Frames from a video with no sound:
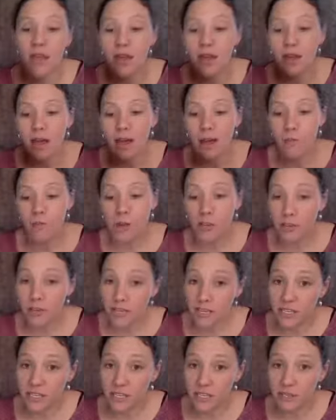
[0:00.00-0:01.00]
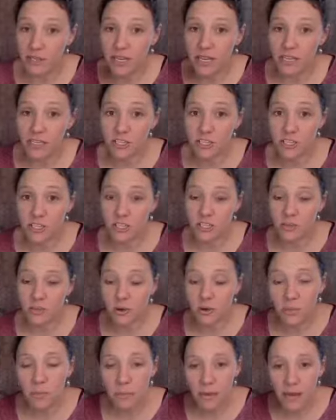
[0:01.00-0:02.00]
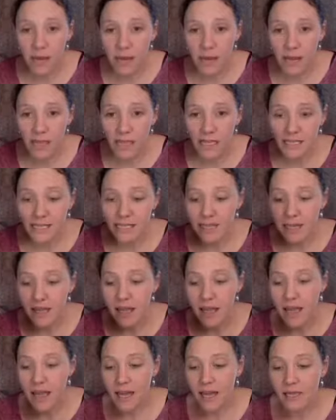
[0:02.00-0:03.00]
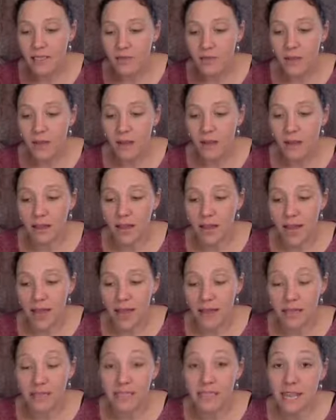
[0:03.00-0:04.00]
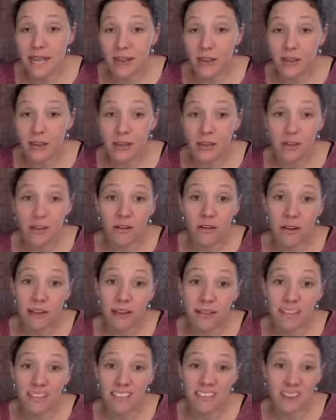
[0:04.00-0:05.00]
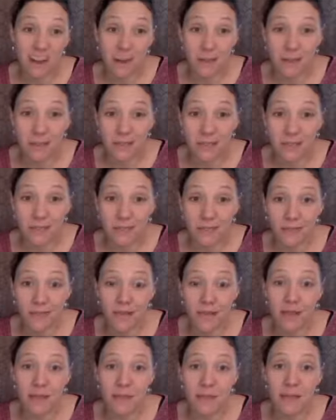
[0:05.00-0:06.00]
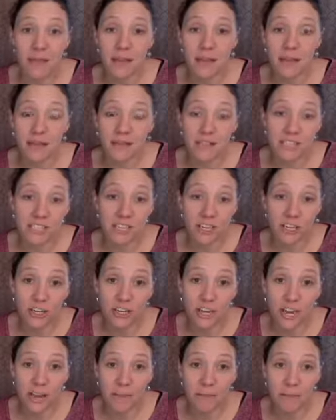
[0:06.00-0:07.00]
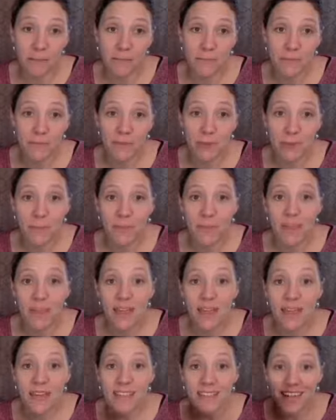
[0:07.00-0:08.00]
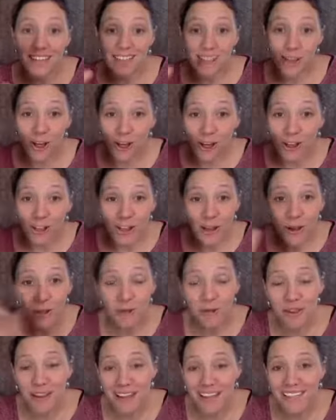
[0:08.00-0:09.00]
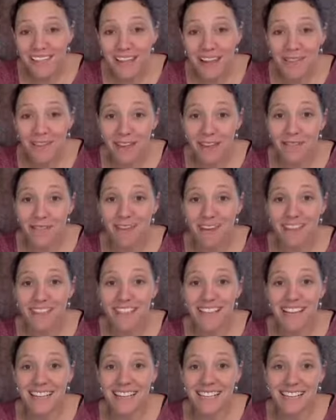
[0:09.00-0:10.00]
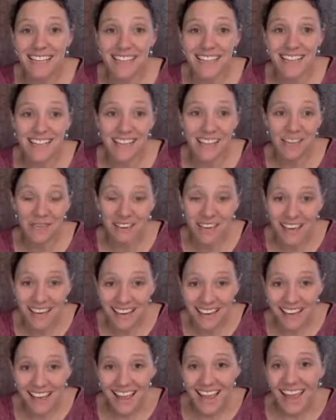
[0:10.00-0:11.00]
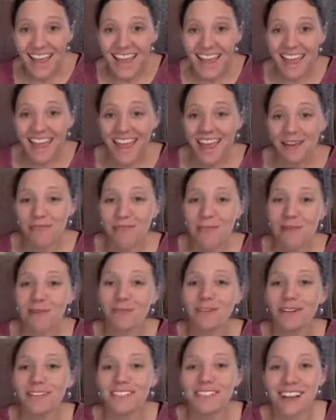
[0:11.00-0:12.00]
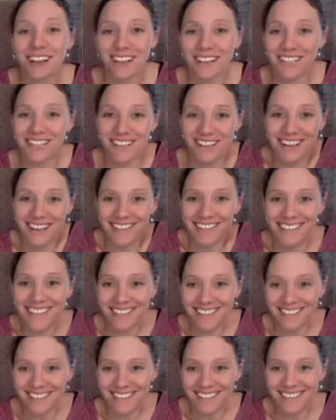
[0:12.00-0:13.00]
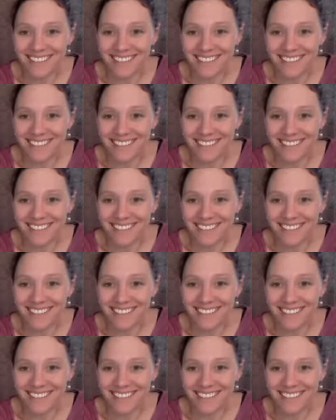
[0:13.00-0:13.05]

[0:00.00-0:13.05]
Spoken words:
what you need to do to get your door prize, as well as how you can go ahead and grab yourself a Young Living Starter Kit. So that is all. I hope you guys have a fantastic evening, and we will talk to you guys later.